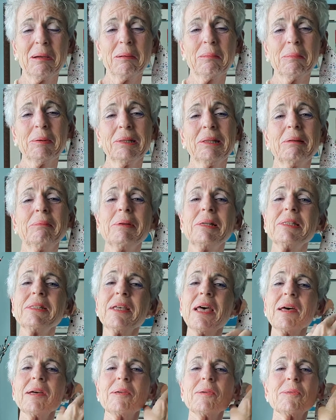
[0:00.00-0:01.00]
But let me
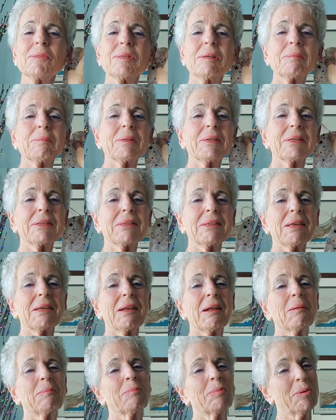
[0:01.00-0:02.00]
tell you something that
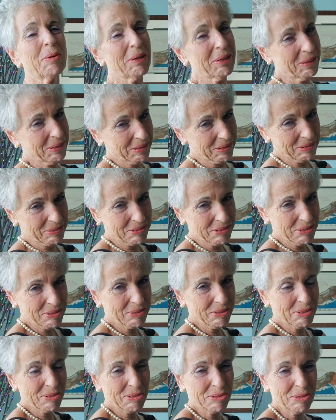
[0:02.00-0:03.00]
I'm really
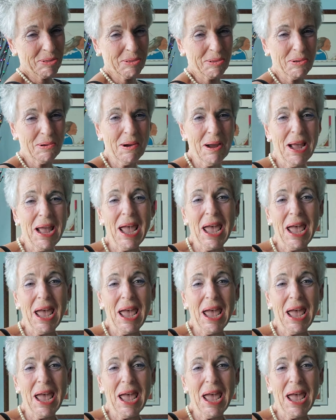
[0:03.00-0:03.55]
addicted to,